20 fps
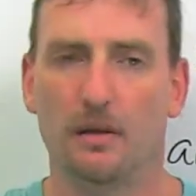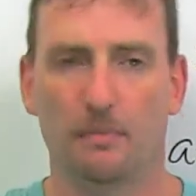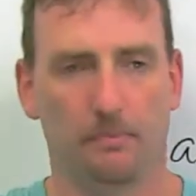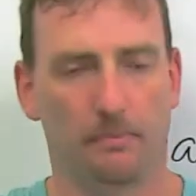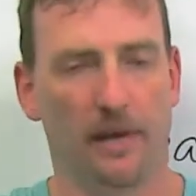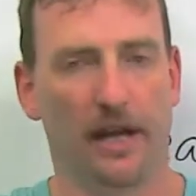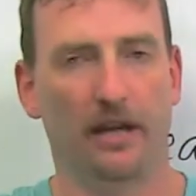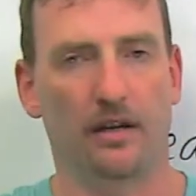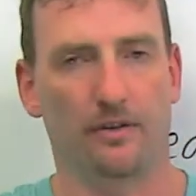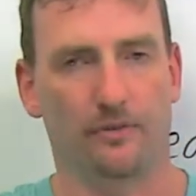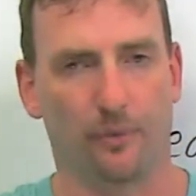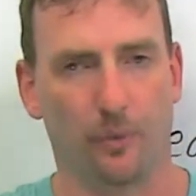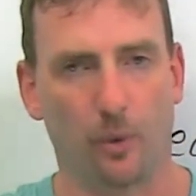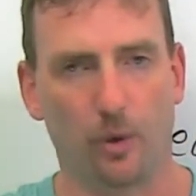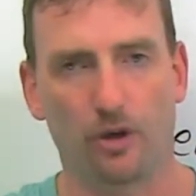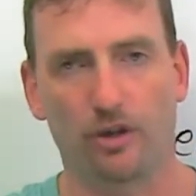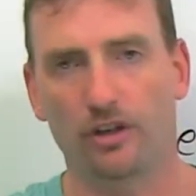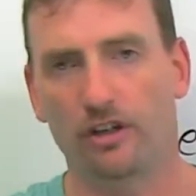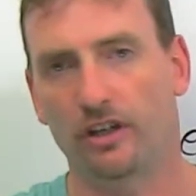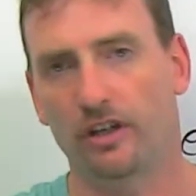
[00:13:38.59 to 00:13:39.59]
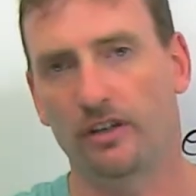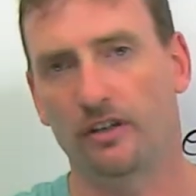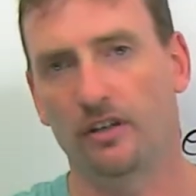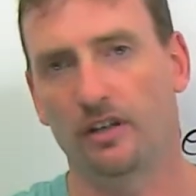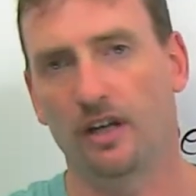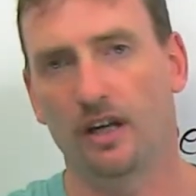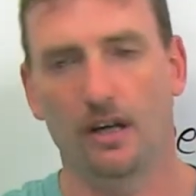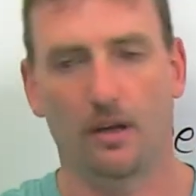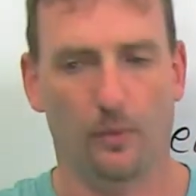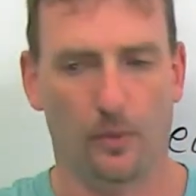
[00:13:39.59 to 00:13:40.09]
made of wood,
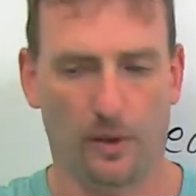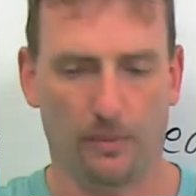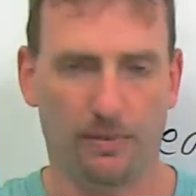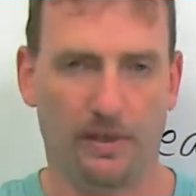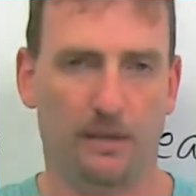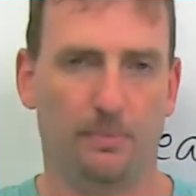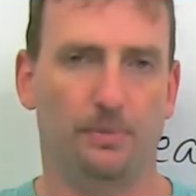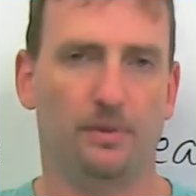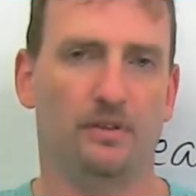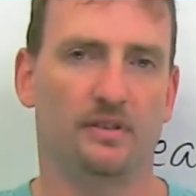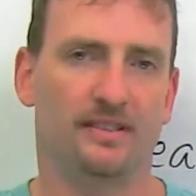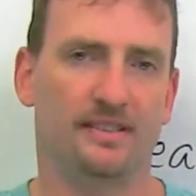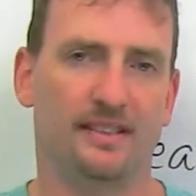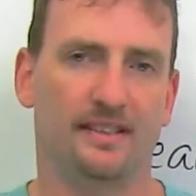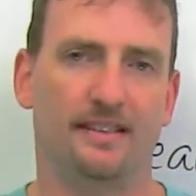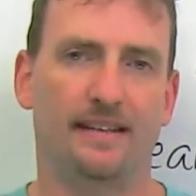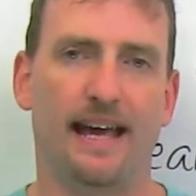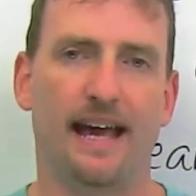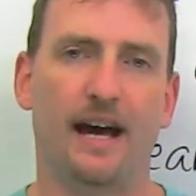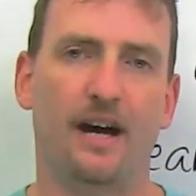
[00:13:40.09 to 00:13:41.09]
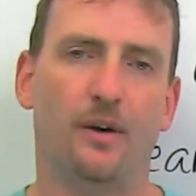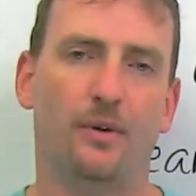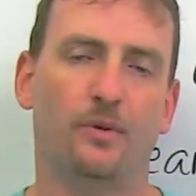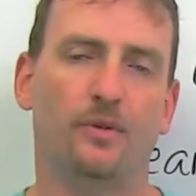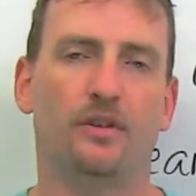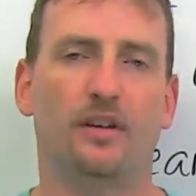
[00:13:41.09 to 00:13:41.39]
where people sit down